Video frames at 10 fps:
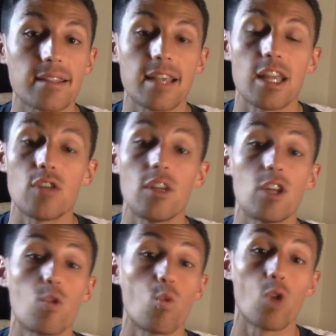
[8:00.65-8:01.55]
saying you
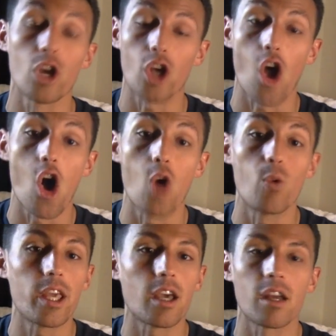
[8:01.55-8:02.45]
need to work all
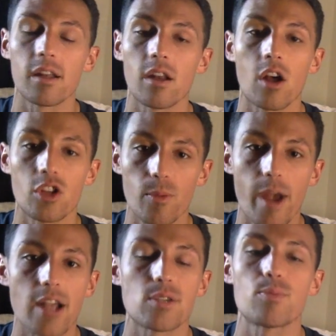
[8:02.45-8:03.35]
week on your
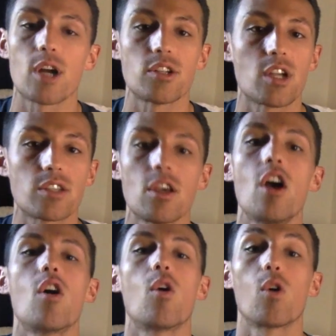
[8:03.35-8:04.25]
passion project
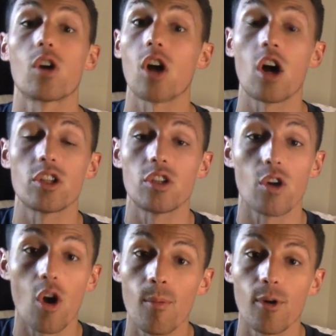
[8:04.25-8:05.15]
or on
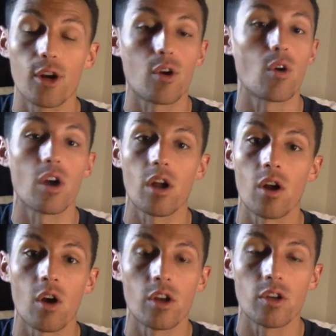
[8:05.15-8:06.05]
your homework or
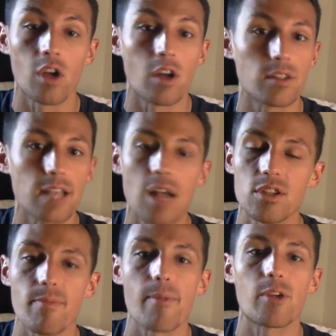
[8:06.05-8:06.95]
on
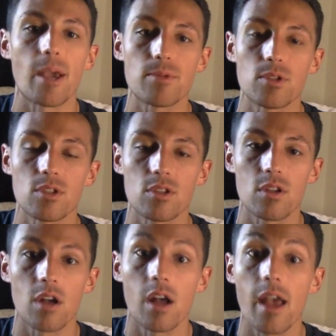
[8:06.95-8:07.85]
scholarship applications
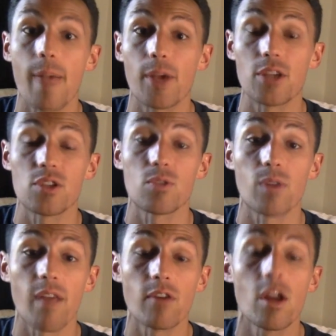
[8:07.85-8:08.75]
or
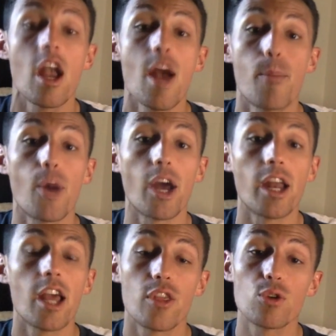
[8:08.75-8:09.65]
whatever. But
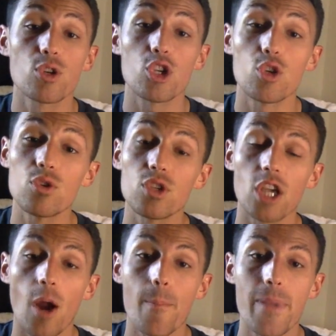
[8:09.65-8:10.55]
those are usually
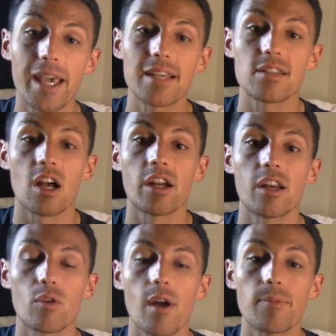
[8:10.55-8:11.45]
our biggest
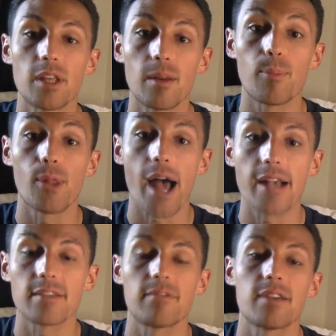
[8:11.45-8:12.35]
uninterrupted
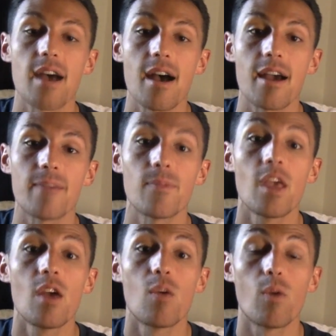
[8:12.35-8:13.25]
blocks of time
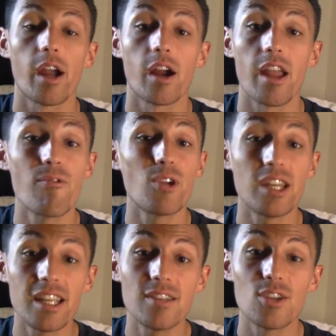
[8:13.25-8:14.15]
where if we
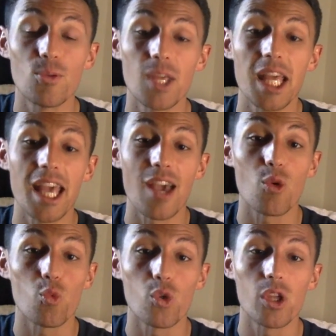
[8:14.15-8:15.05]
need to, we can get
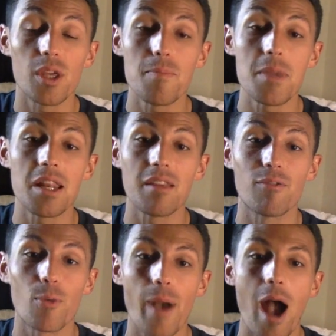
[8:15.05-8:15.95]
really
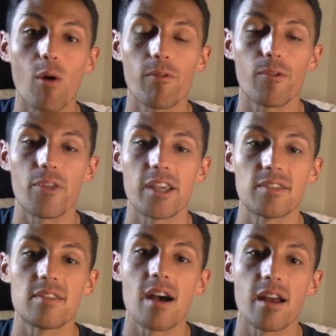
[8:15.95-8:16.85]
meaningful, powerful things
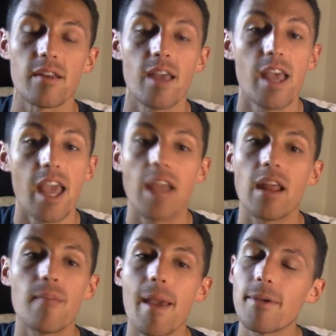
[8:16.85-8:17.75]
done.
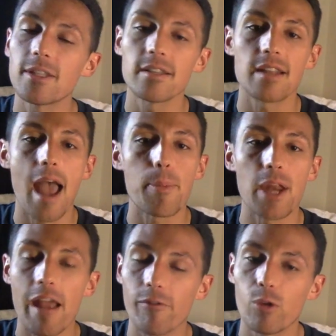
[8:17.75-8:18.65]
And maybe it doesn't happen
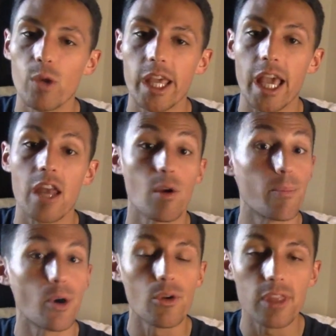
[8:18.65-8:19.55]
every weekend or
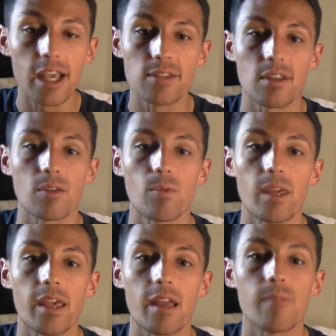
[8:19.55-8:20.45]
both days on the
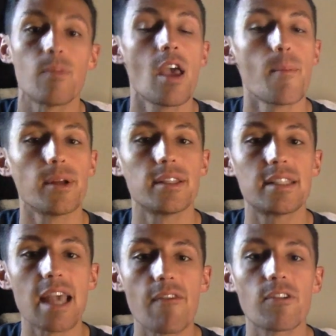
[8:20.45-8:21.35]
weekend, but
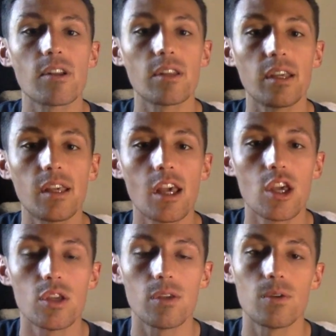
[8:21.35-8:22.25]
definitely
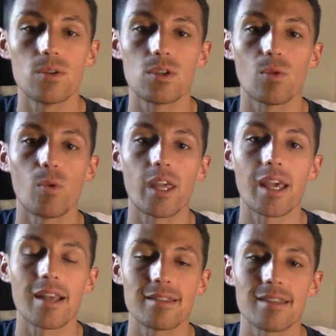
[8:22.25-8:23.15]
use your
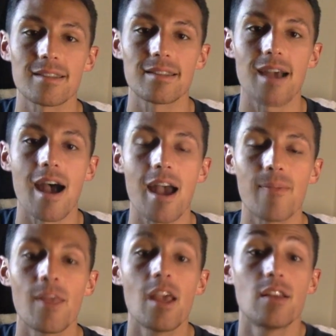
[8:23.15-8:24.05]
weekends as a
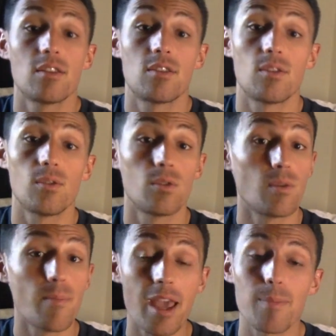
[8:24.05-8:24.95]
time
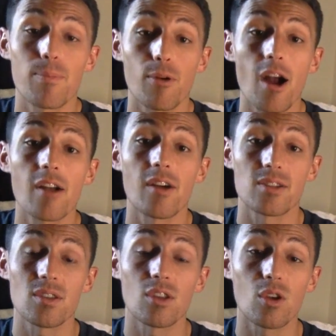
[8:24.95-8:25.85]
to make
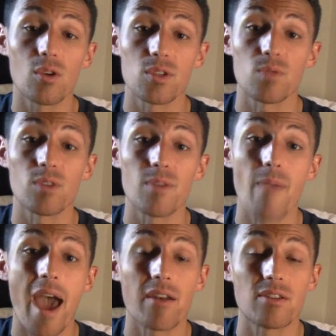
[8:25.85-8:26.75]
progress on the goals that really
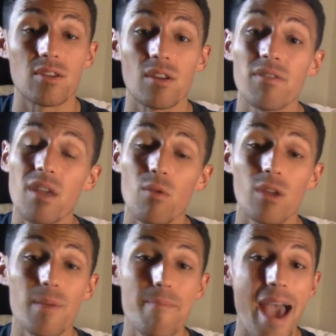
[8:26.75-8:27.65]
matter to you. And if they
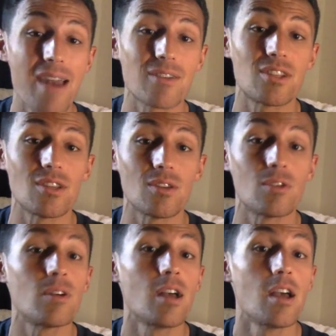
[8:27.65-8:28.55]
really matter to
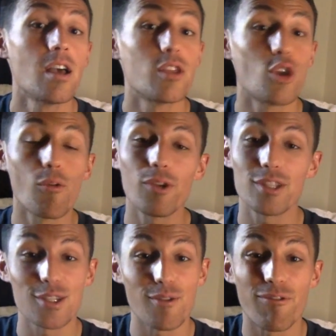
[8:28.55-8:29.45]
you, then hopefully
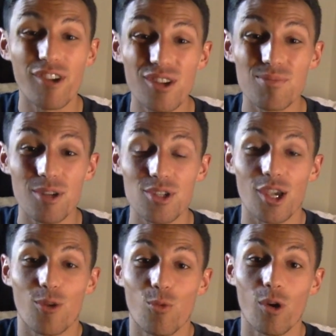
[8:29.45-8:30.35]
it doesn't feel as much
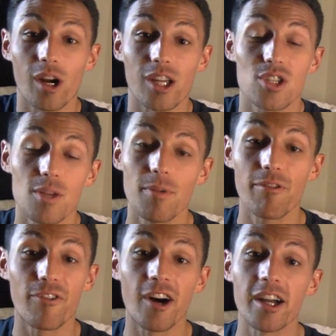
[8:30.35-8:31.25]
like work. It should be
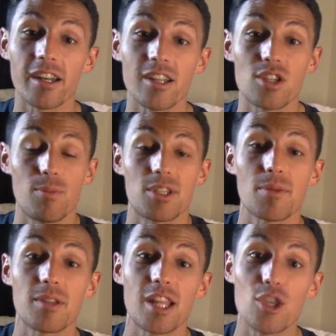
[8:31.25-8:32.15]
fun. It should be
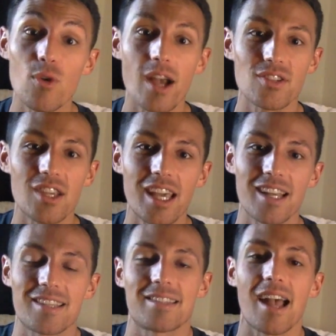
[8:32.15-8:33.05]
something that you actually get
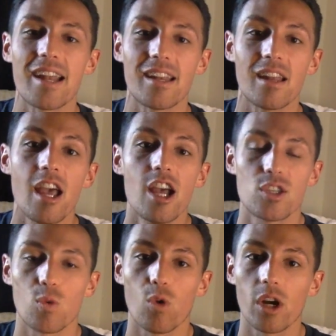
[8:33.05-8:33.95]
excited
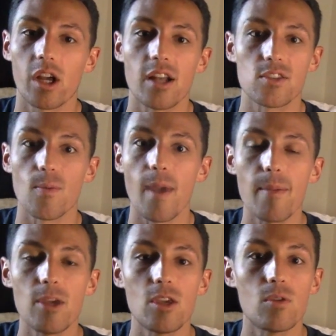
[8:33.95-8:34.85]
to work on. So
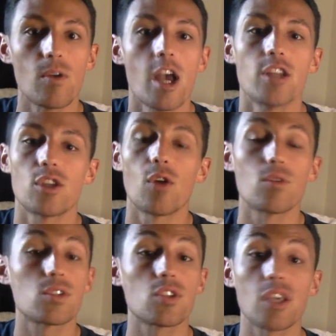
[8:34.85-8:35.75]
maybe you don't
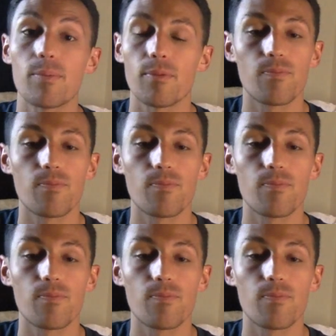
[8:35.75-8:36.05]
sleep